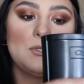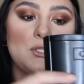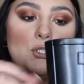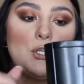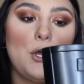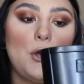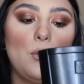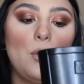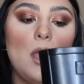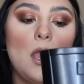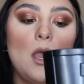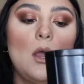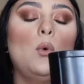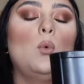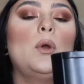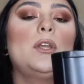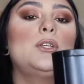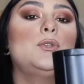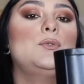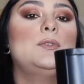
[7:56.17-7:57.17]
So
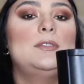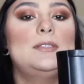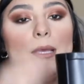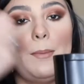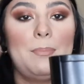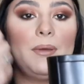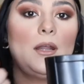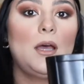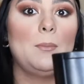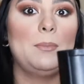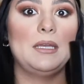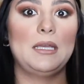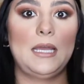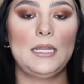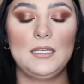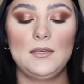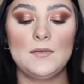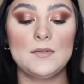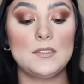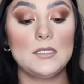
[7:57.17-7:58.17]
when you zip it up, it
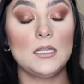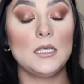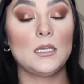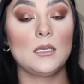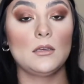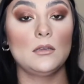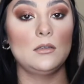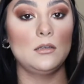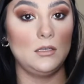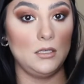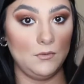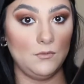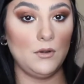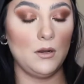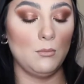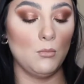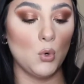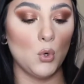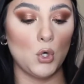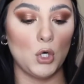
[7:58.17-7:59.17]
kind of gives it like even
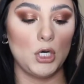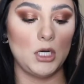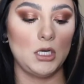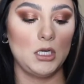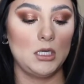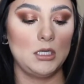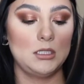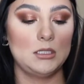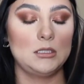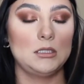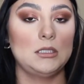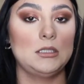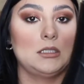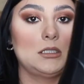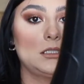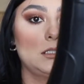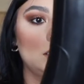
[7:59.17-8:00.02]
a more like